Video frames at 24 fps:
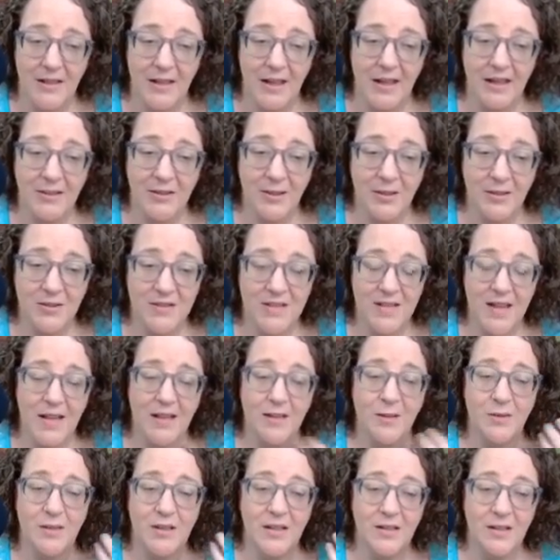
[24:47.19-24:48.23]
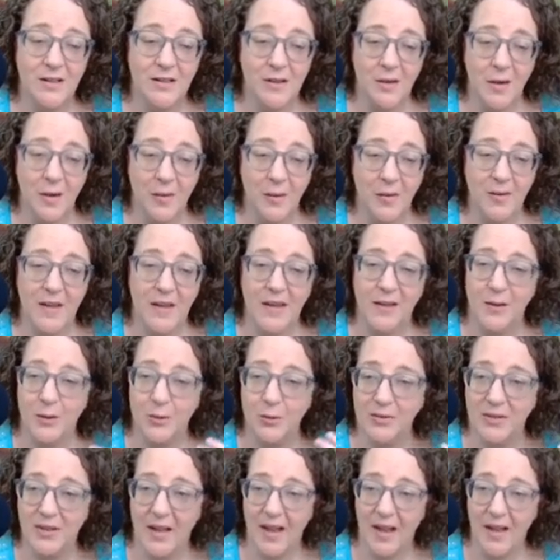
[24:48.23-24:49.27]
and you're saying you need to know that
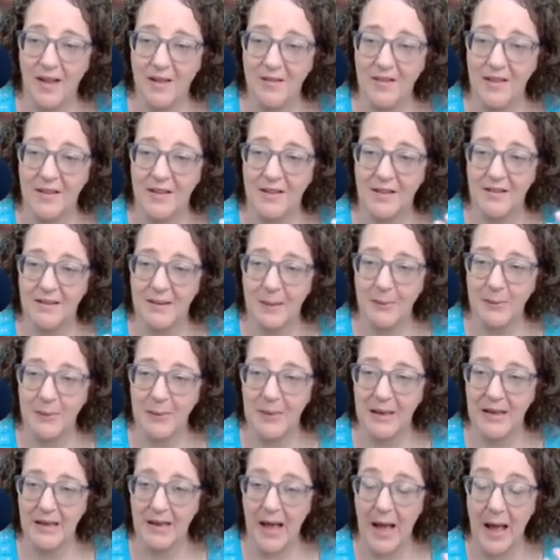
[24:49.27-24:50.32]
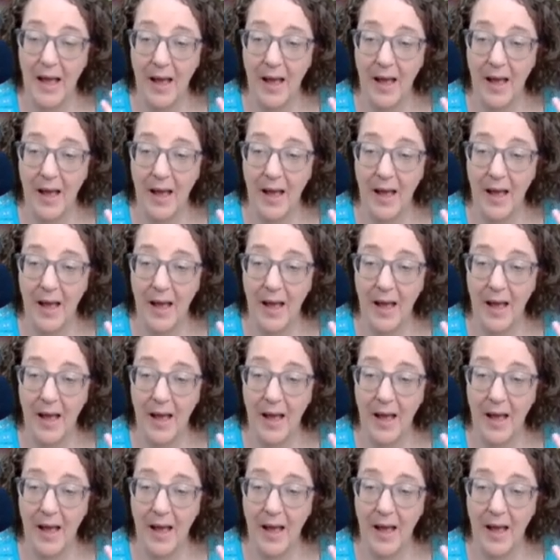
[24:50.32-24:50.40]
you love and accept me,